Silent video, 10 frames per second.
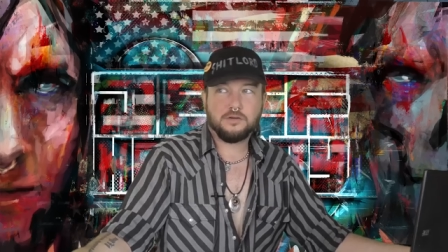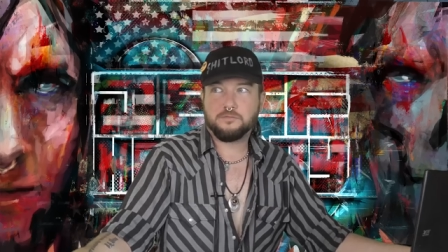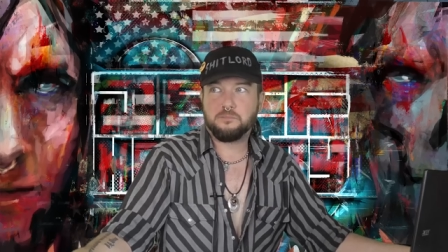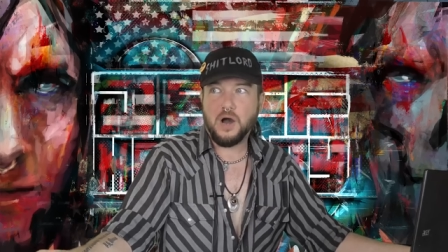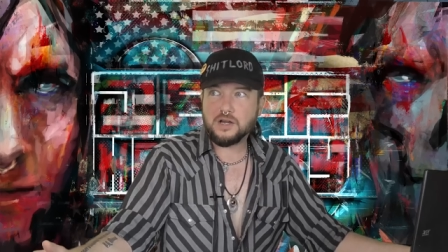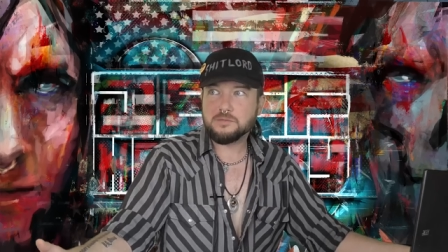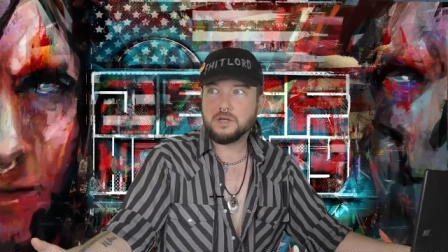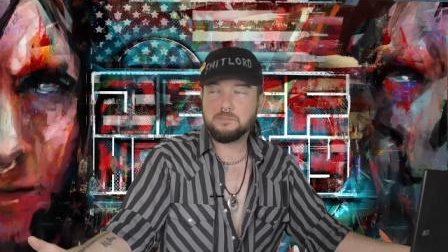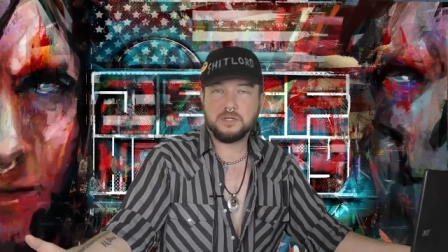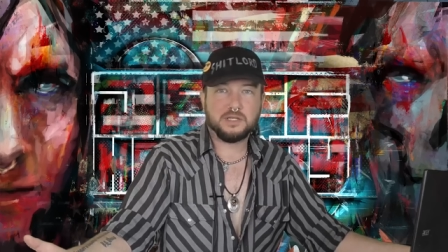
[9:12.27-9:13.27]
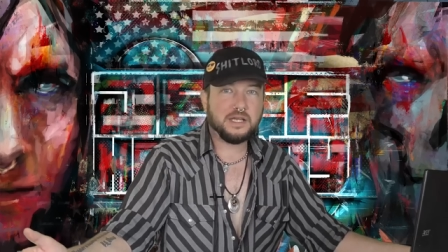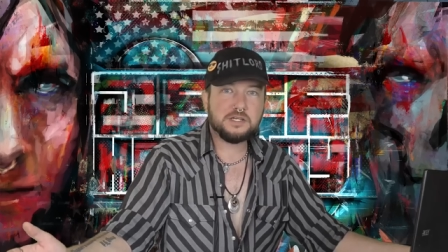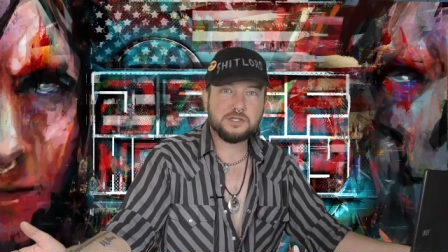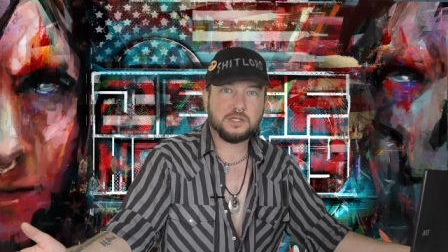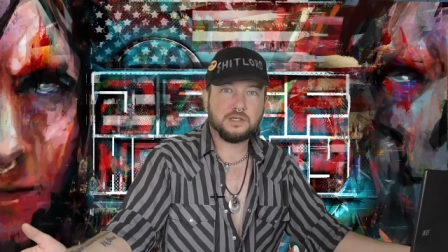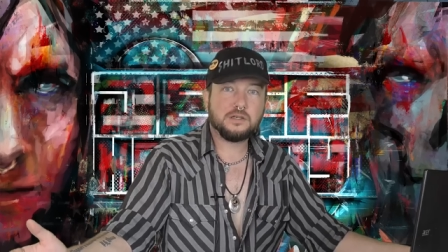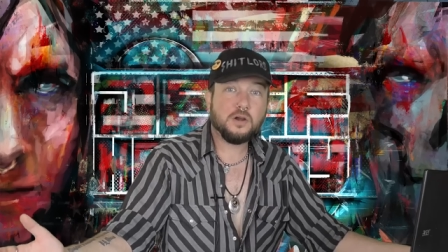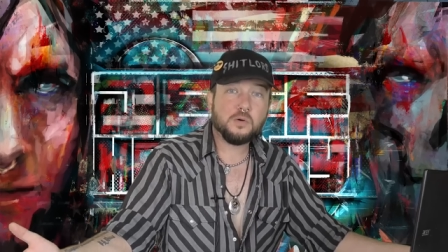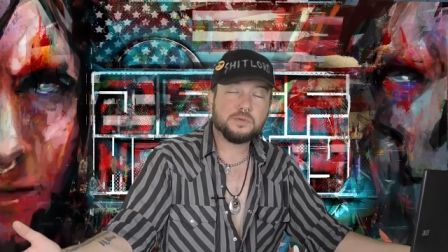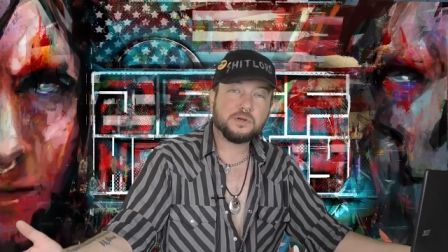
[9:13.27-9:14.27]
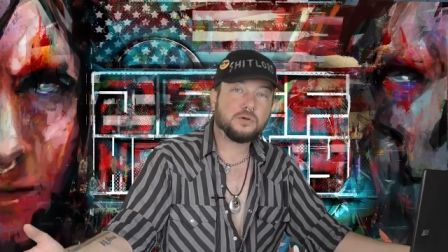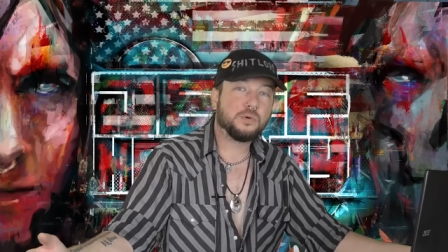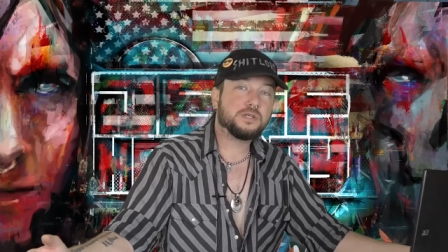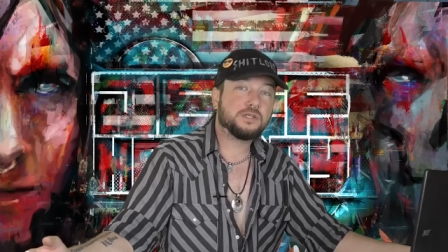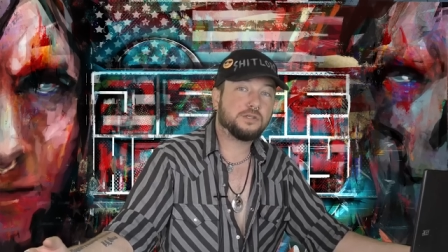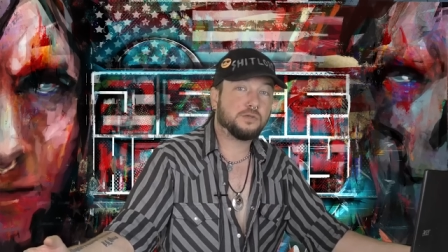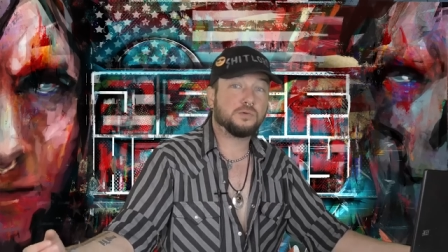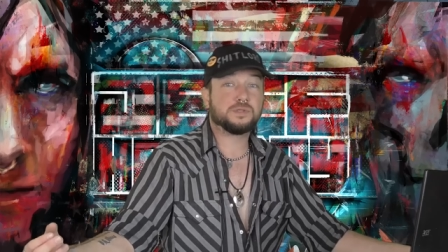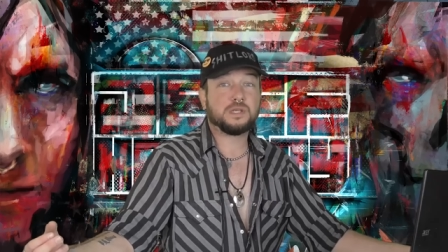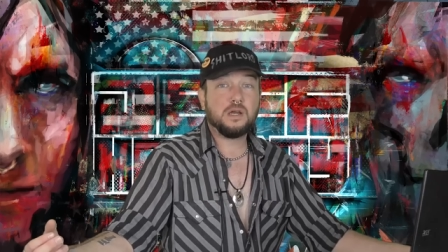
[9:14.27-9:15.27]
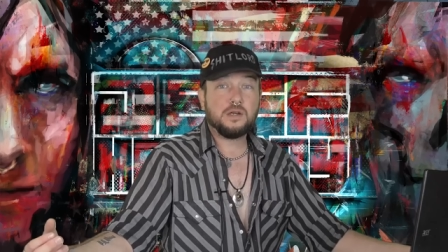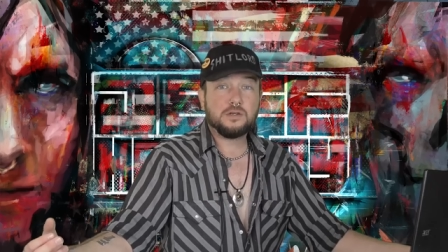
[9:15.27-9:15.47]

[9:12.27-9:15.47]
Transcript: of body manipulation. No, they're going to use